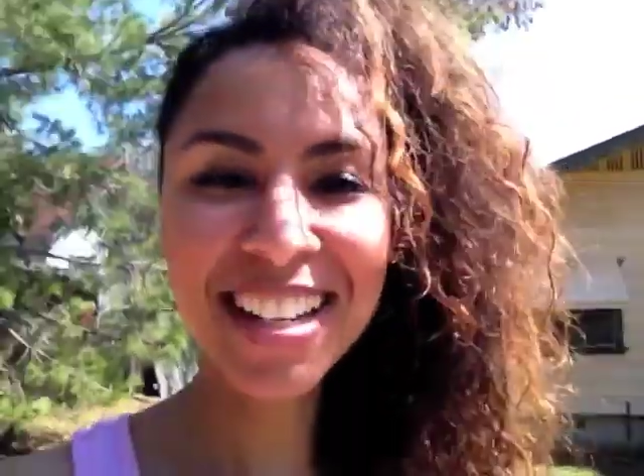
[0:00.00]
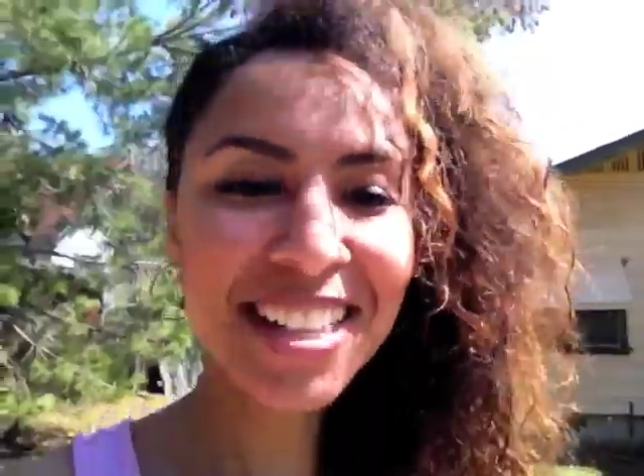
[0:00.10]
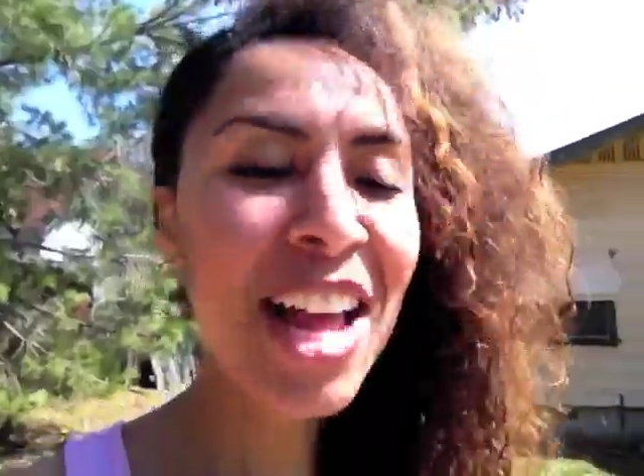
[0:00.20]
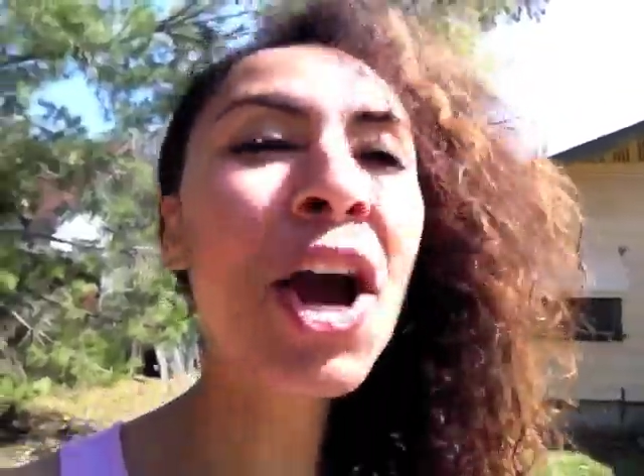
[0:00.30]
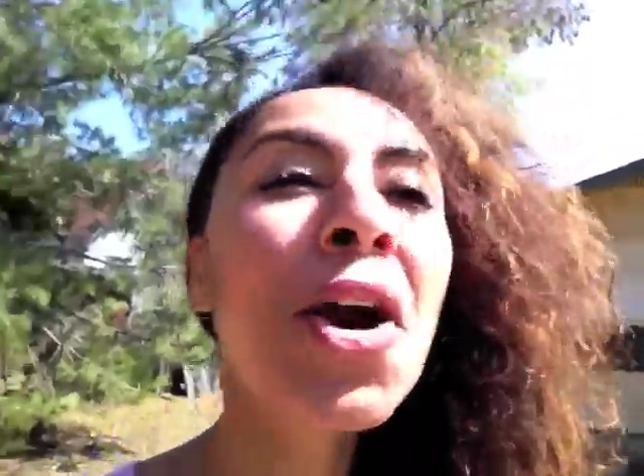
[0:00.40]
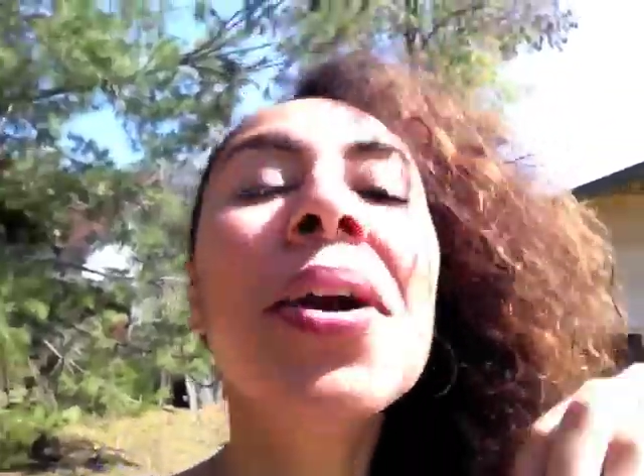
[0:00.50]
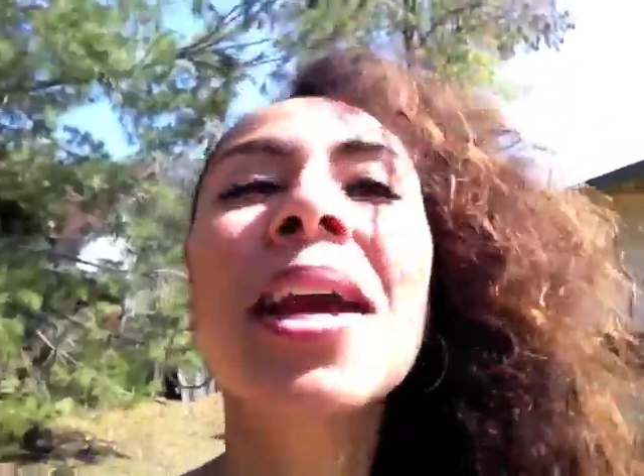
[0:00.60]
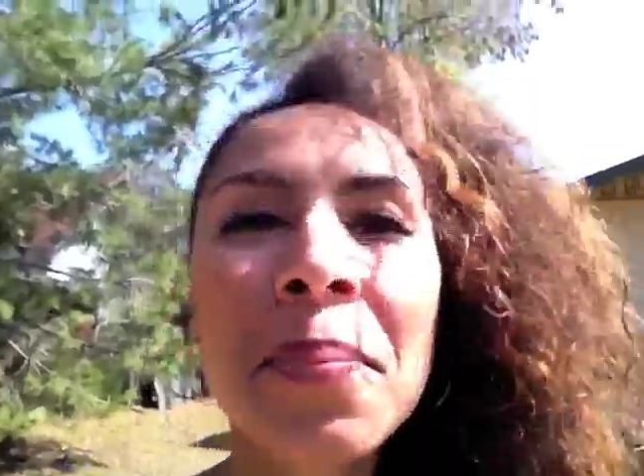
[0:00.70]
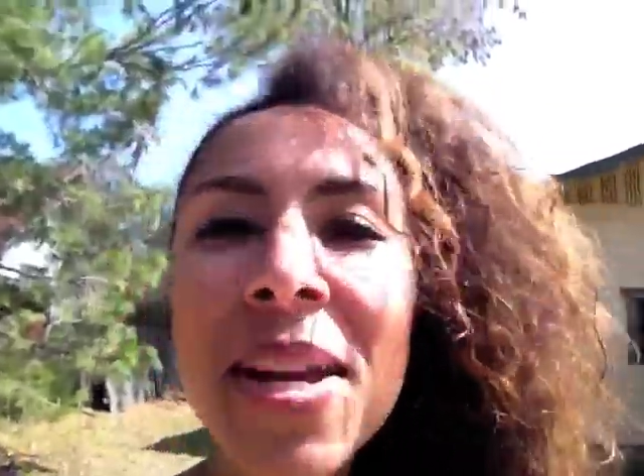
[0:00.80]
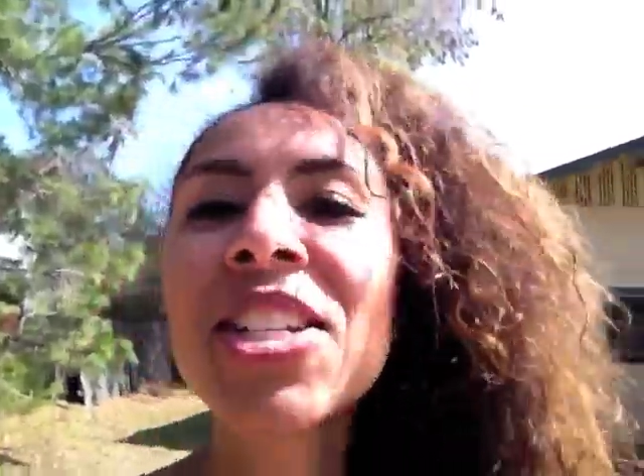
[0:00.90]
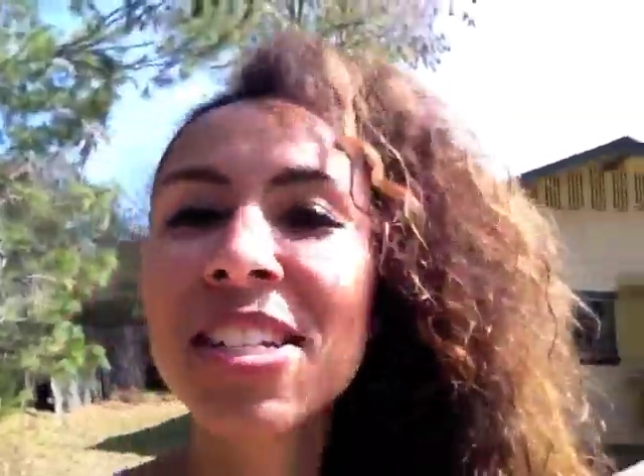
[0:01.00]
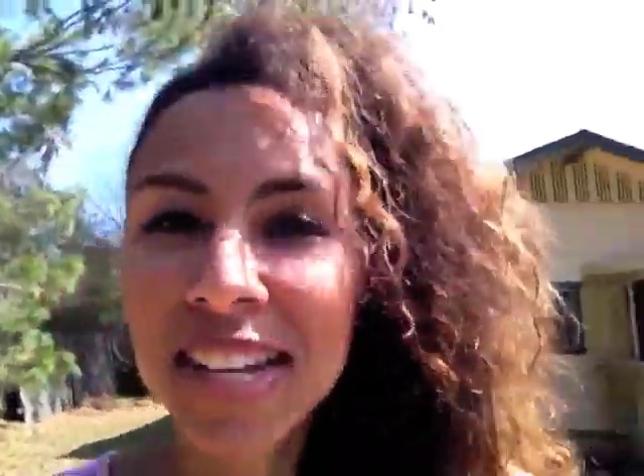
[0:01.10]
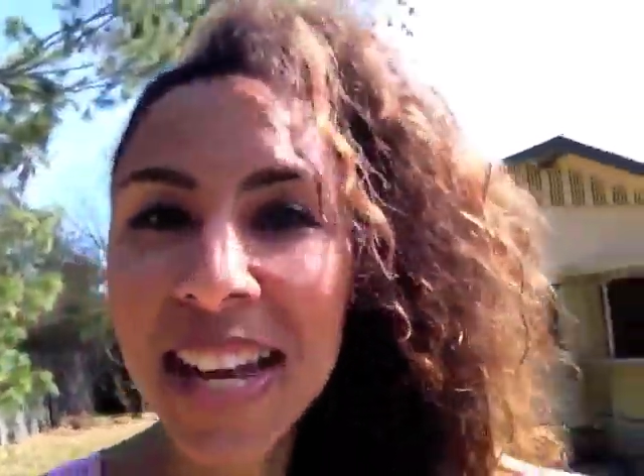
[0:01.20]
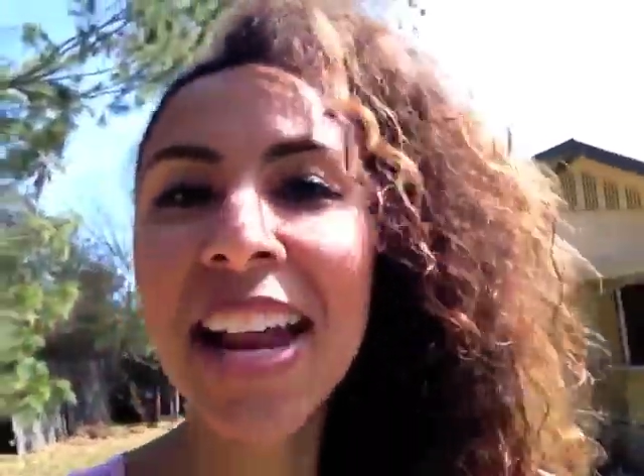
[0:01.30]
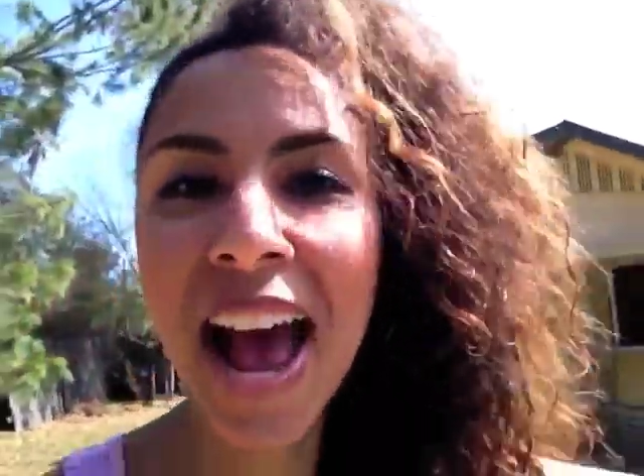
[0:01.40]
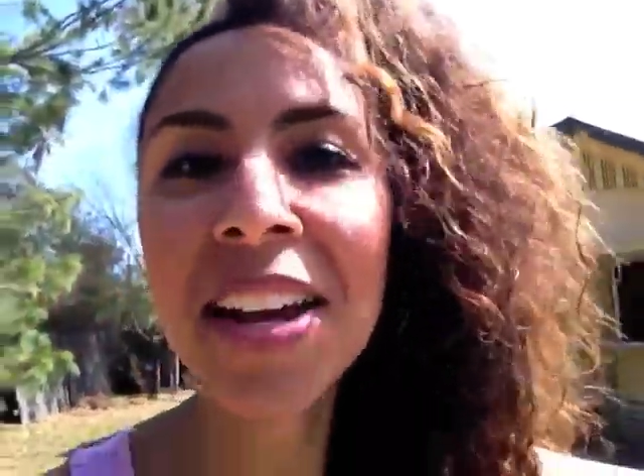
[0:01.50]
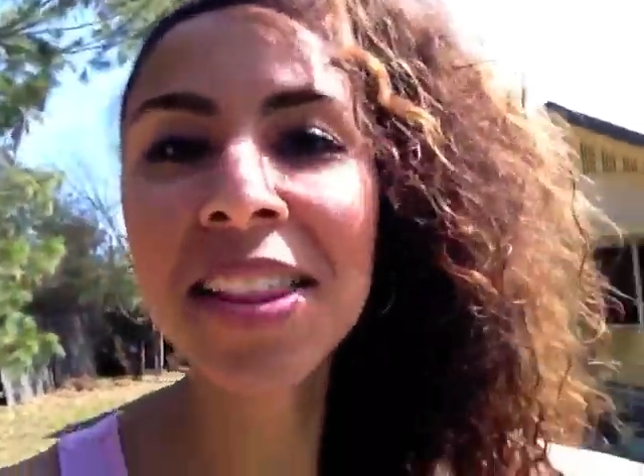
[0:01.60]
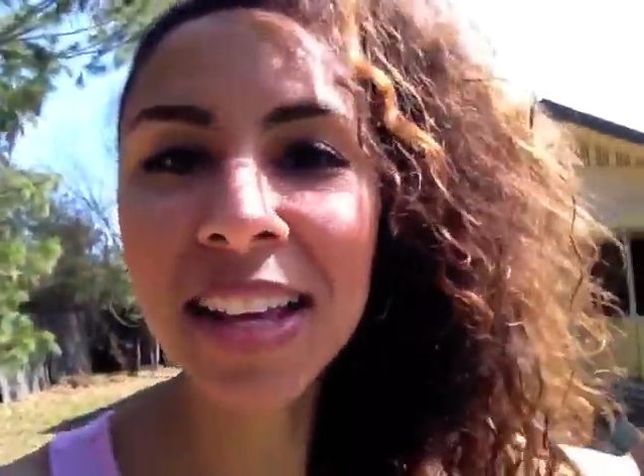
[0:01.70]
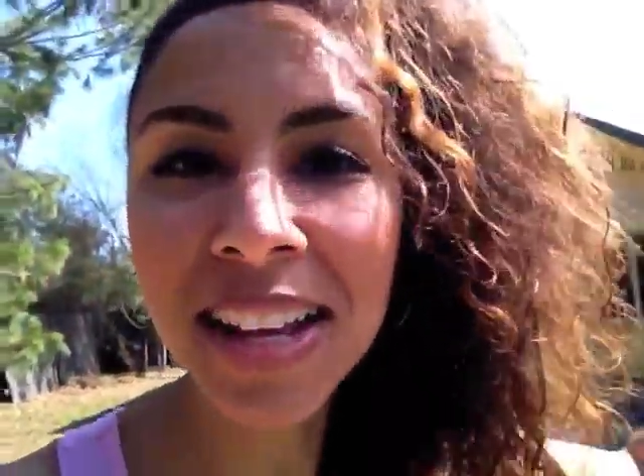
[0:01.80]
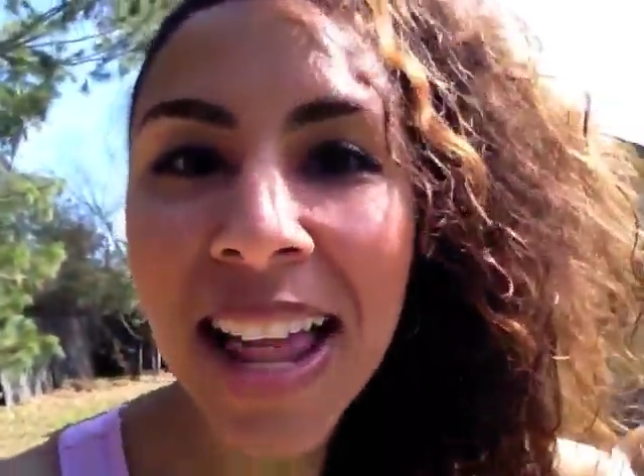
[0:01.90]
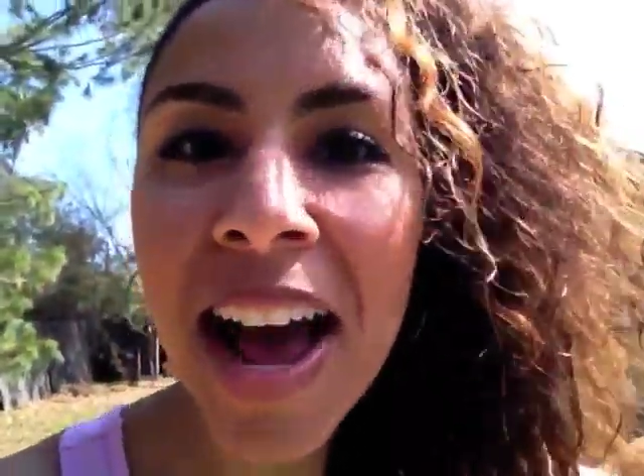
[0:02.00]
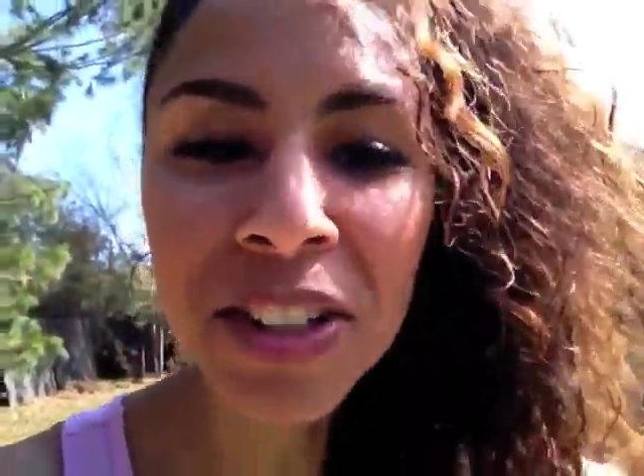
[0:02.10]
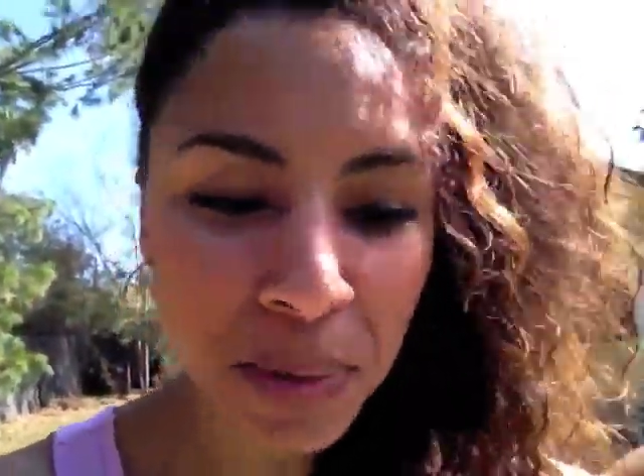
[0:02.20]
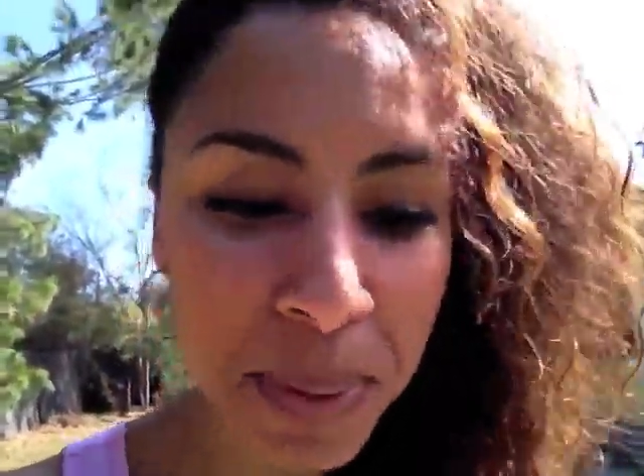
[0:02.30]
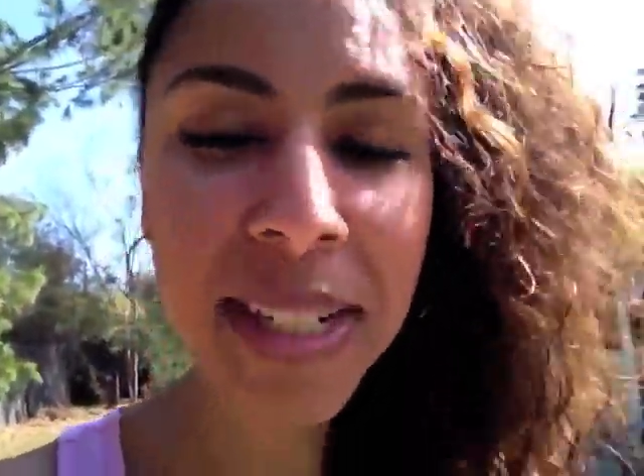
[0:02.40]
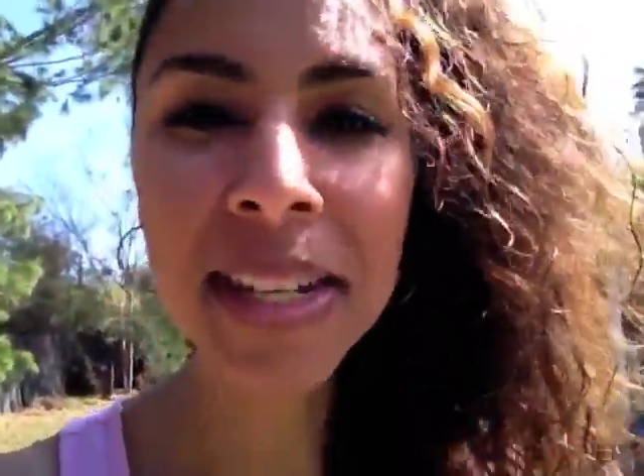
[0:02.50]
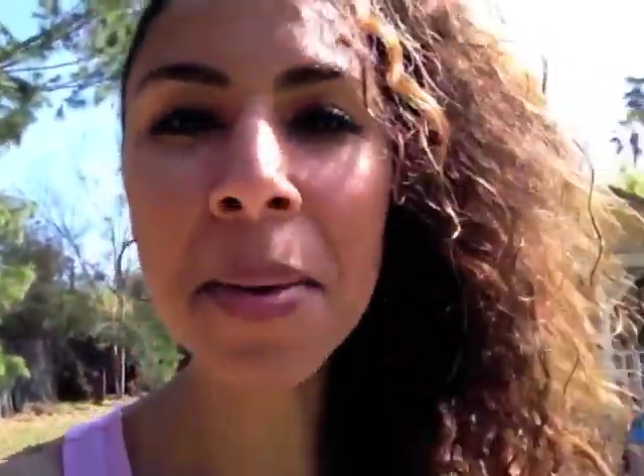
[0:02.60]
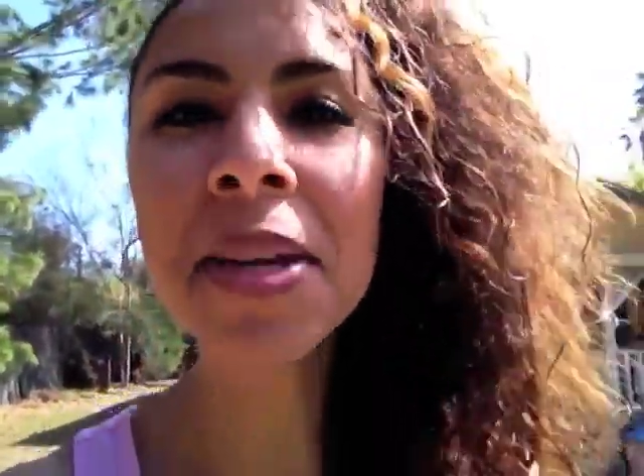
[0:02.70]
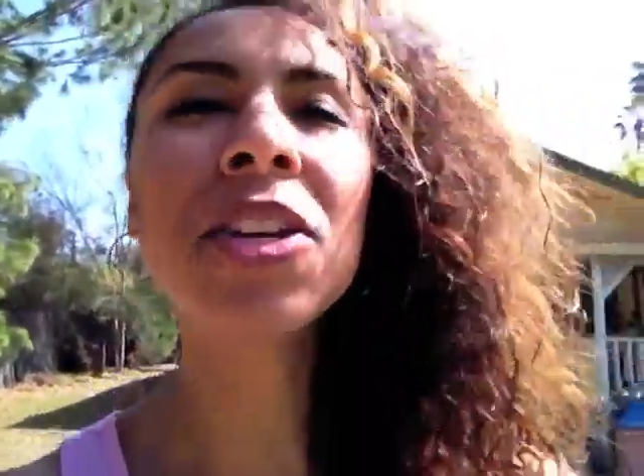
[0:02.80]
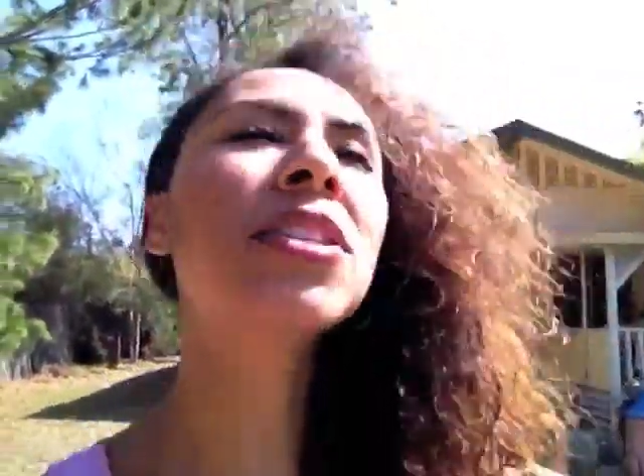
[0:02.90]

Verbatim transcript: It's like, hurry up and just get out of the cloud, you big dummy. You